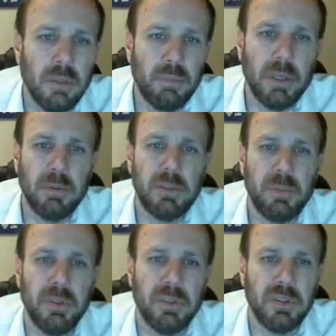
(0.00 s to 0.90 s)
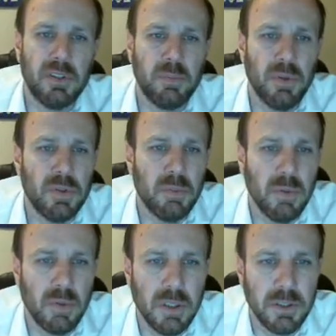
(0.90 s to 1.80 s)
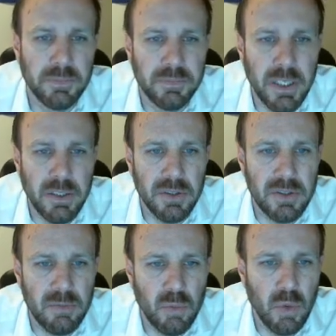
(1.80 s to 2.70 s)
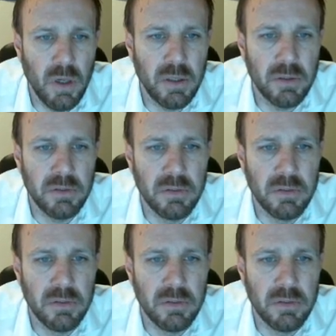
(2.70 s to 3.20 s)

Probably spelling disposable wrong. That looks wrong.